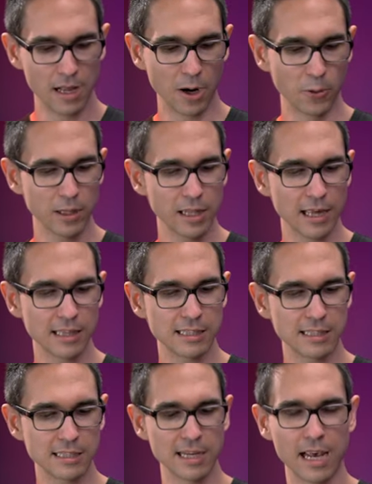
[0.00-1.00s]
I really like
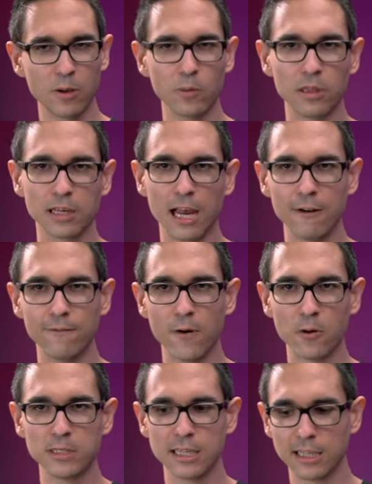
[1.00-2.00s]
this design with the kind of
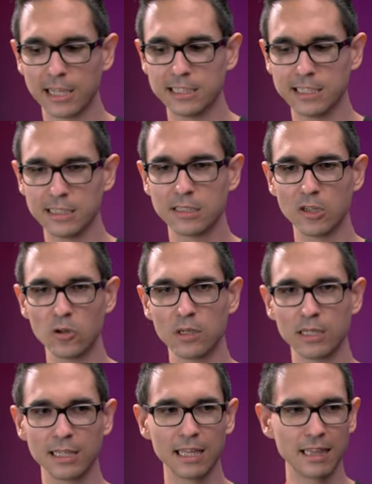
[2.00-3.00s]
focusing lenses so you
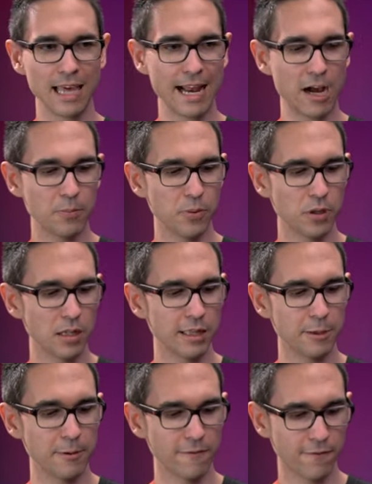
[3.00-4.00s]
can get that output a
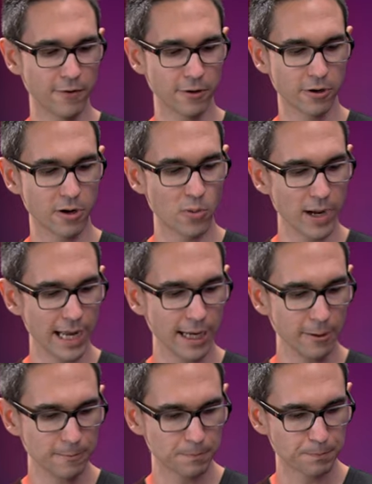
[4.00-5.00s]
little bit further
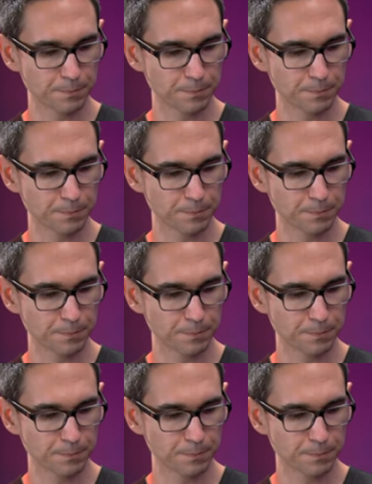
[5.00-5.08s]
away.